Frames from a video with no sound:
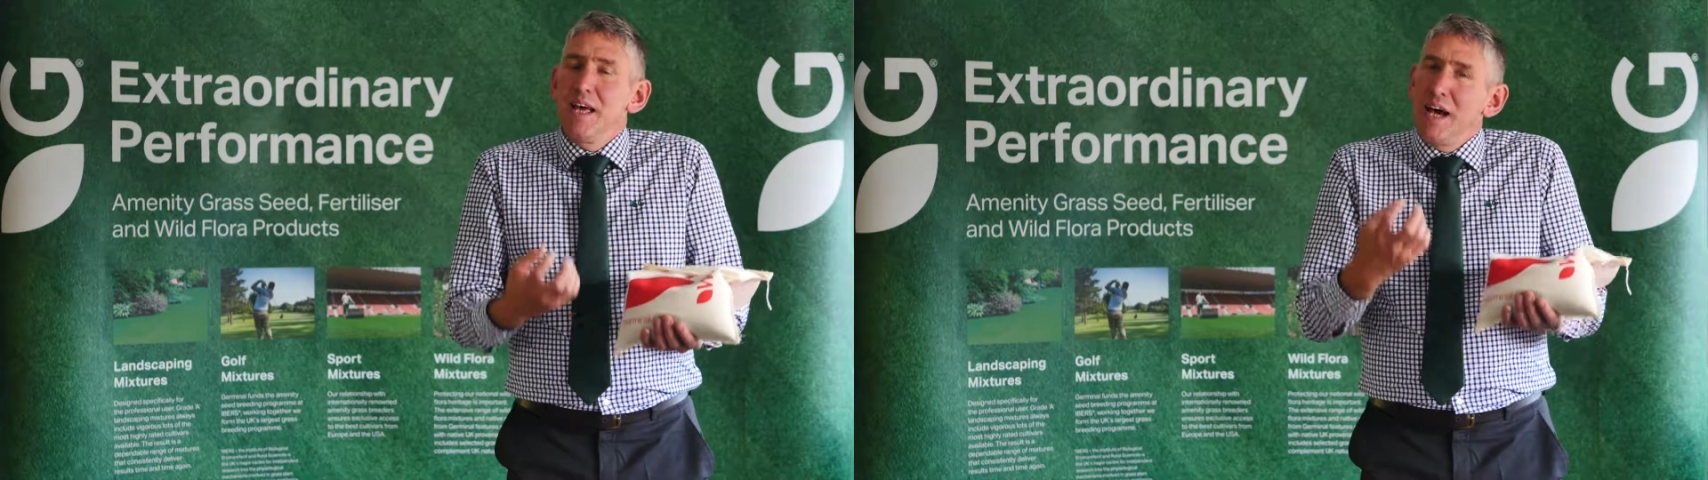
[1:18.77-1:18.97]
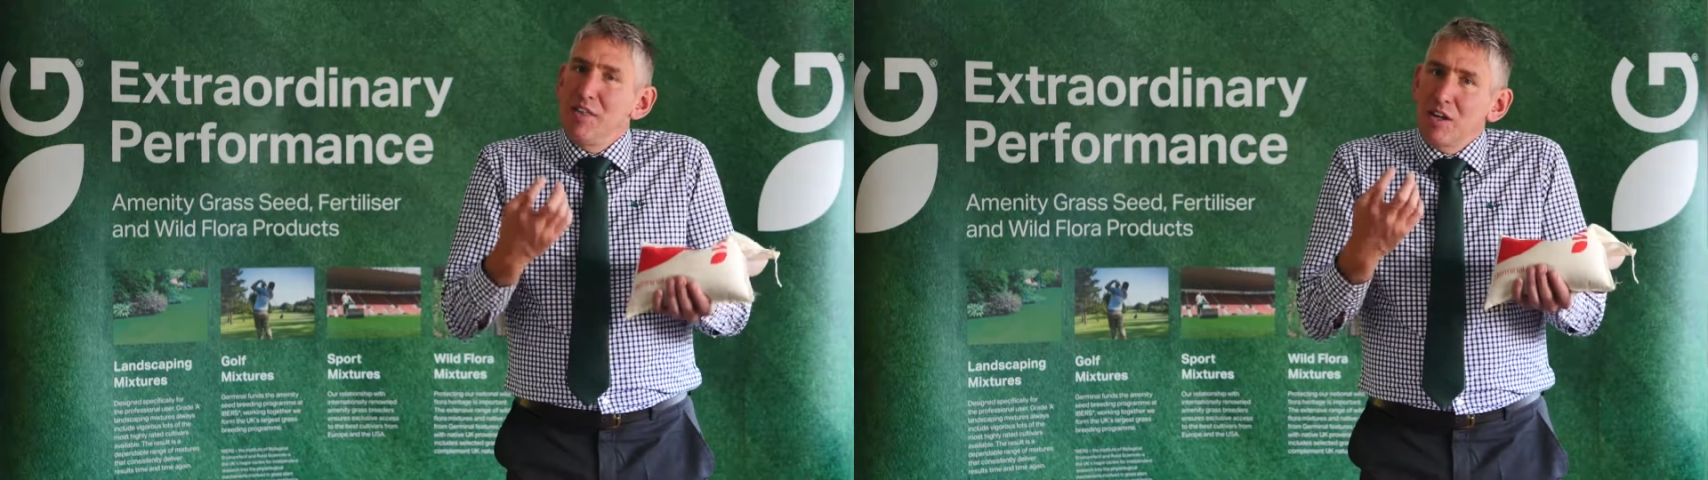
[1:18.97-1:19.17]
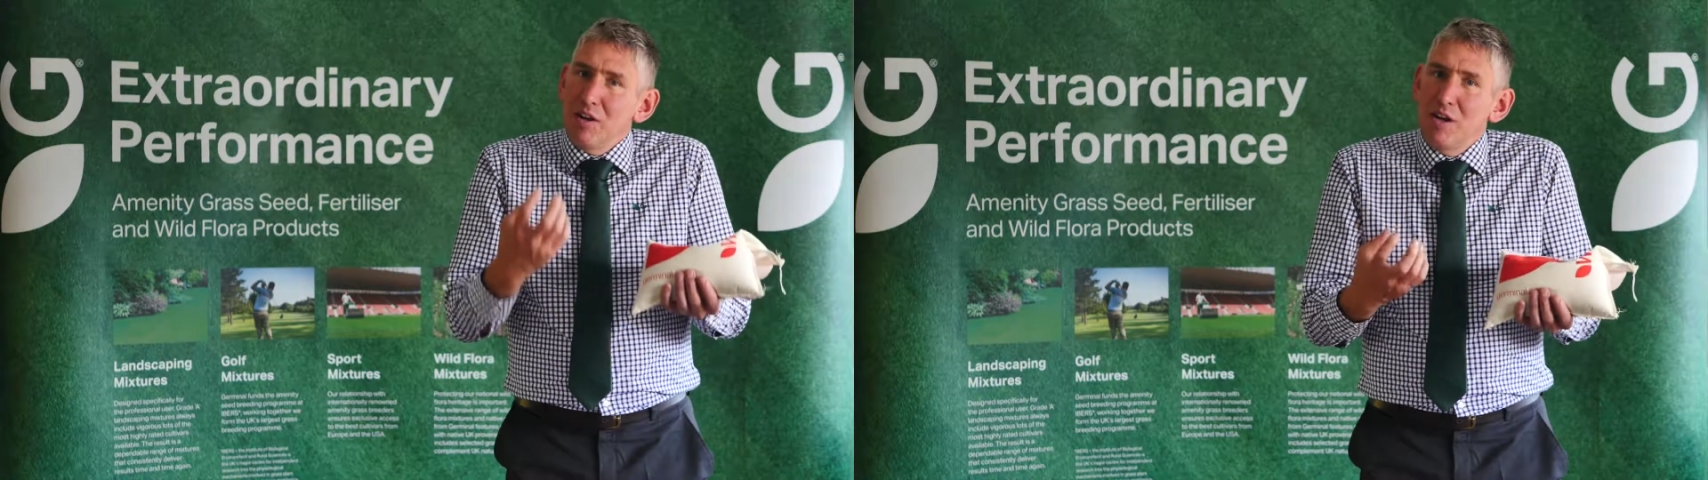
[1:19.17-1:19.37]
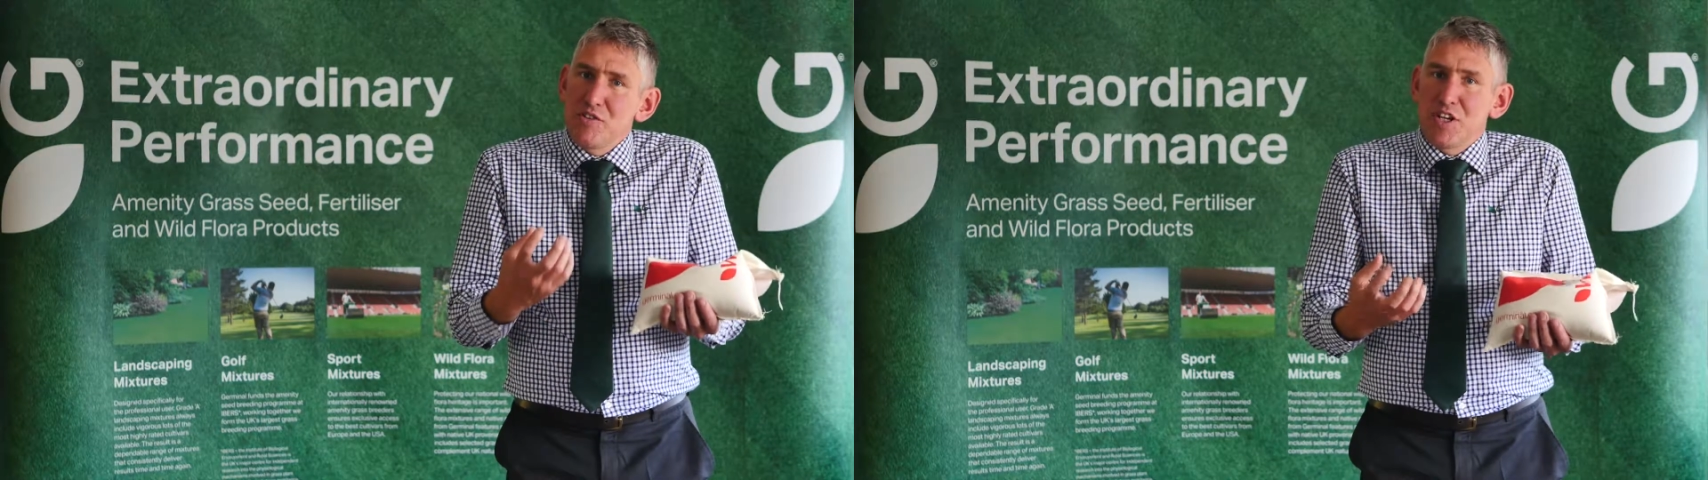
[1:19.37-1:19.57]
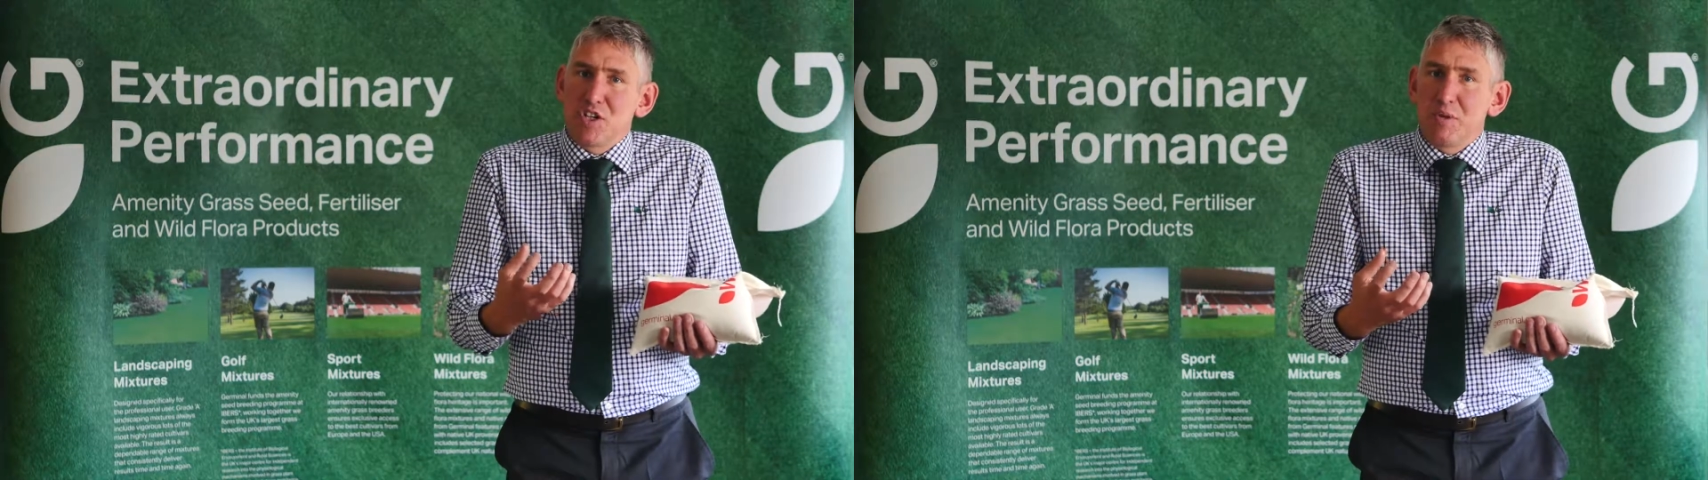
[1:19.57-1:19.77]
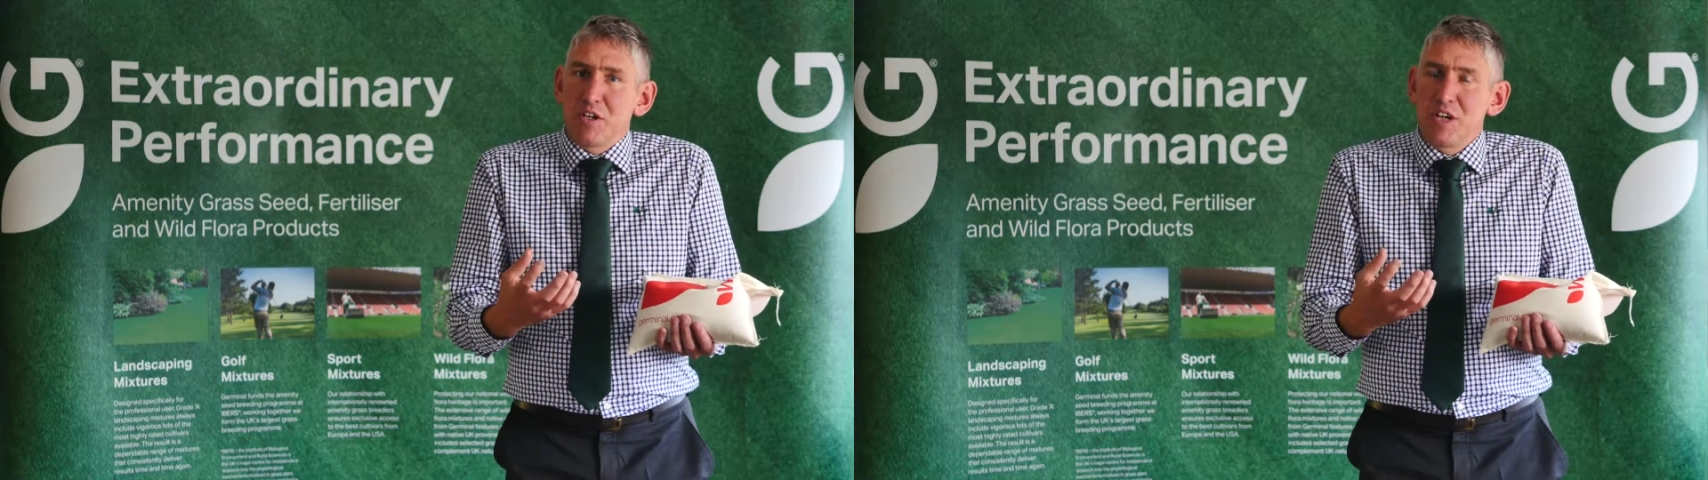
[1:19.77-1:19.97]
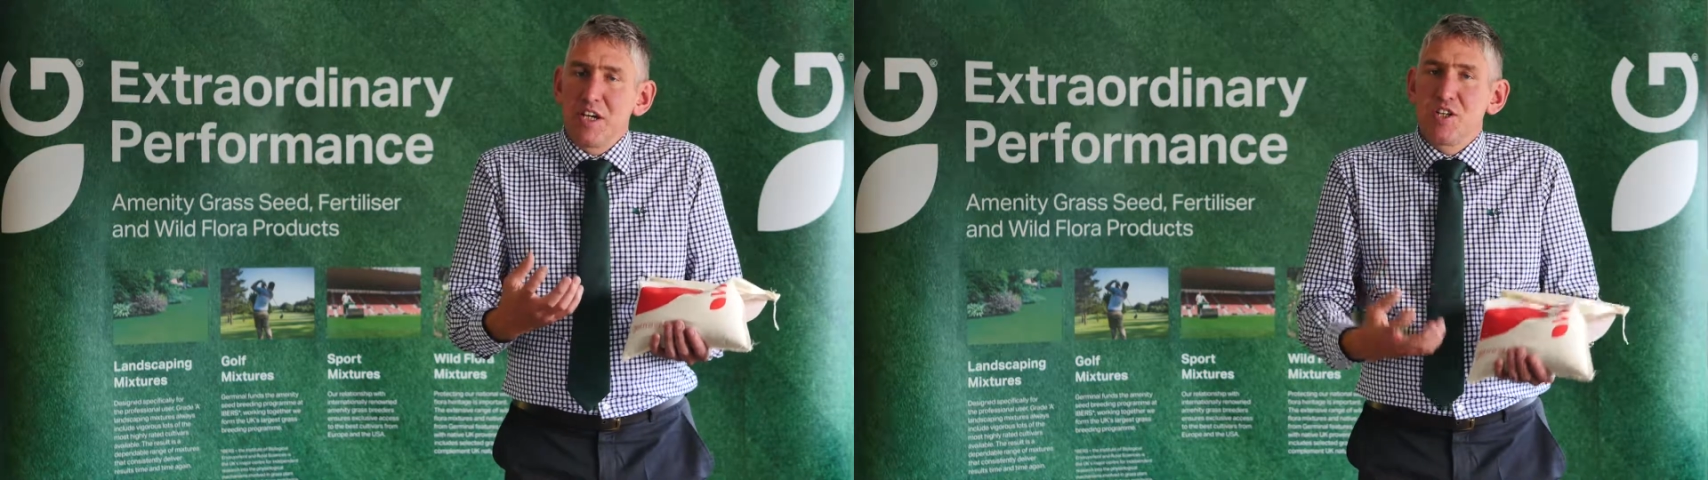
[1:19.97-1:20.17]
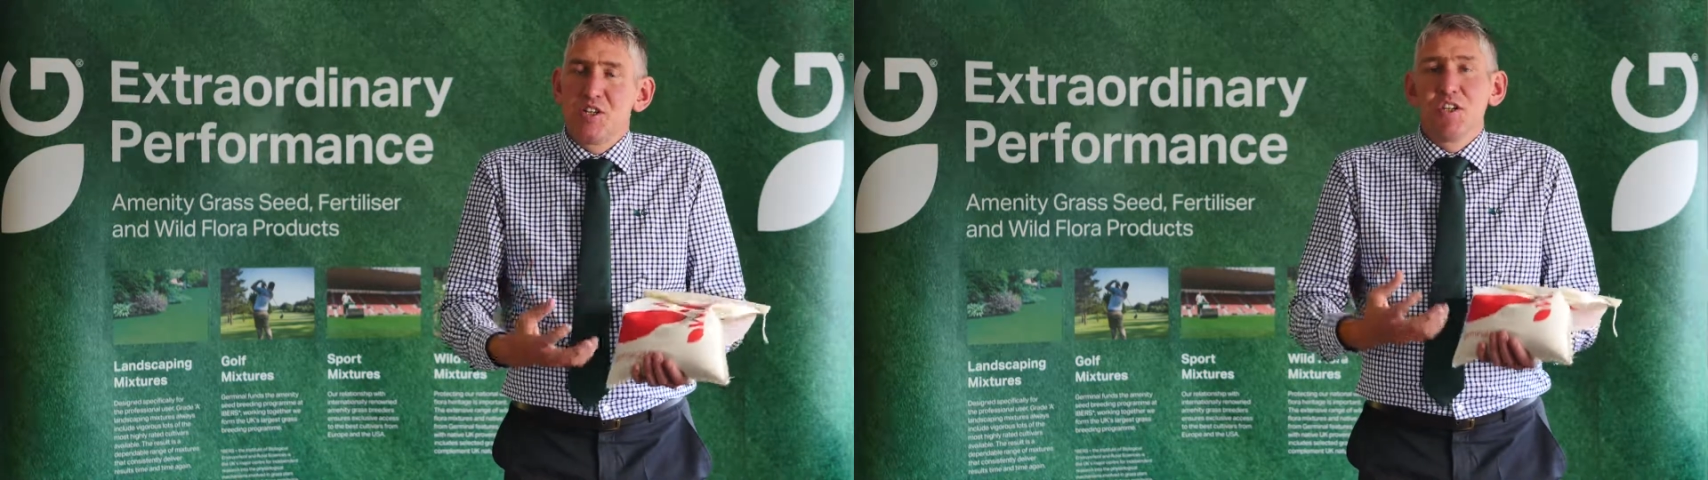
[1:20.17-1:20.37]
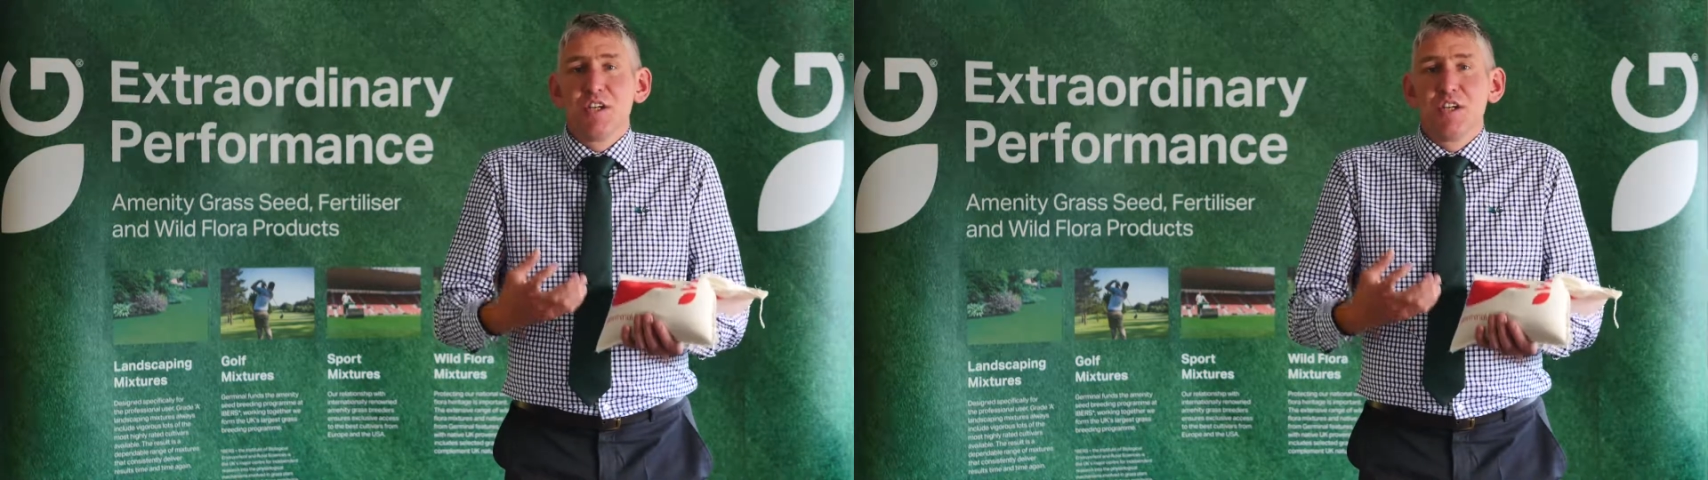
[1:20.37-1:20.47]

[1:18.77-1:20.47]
And the client's expectation